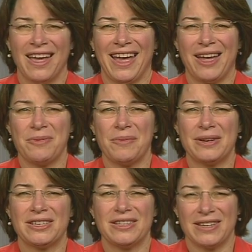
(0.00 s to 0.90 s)
And we
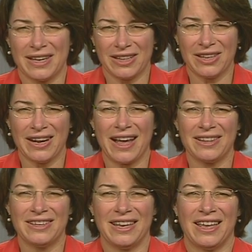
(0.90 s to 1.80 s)
went to the Nicollet
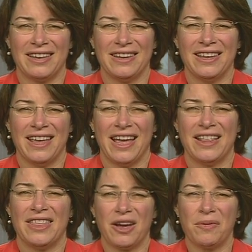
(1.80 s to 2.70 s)
Island Inn,
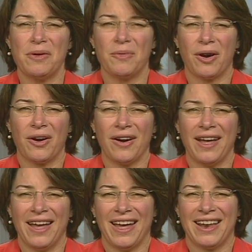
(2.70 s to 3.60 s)
and there we were.
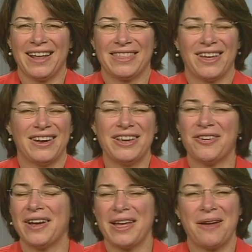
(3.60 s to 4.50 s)
And I thought,
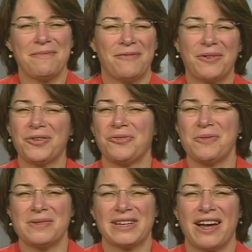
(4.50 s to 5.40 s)
here I am, first
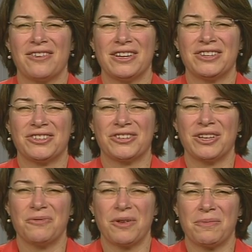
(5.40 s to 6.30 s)
woman county
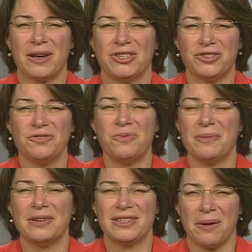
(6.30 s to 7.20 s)
attorney with my 2
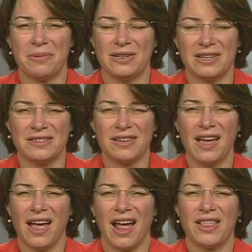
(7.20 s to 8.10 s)
women deputies.
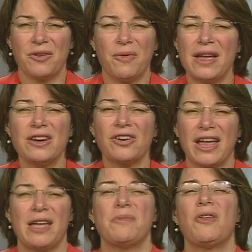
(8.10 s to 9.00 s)
And the waiter
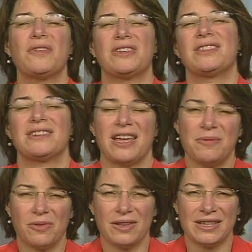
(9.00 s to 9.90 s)
came over to the
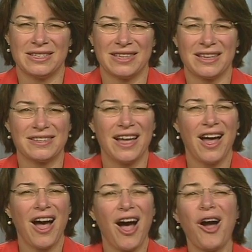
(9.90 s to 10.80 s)
table and he says,
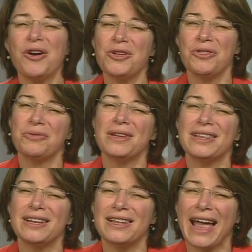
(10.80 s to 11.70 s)
"How are you 3
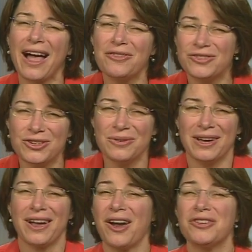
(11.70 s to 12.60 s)
little gals
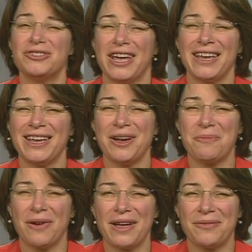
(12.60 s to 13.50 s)
doing? Are you taking a
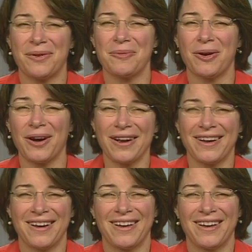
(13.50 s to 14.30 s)
break from work?"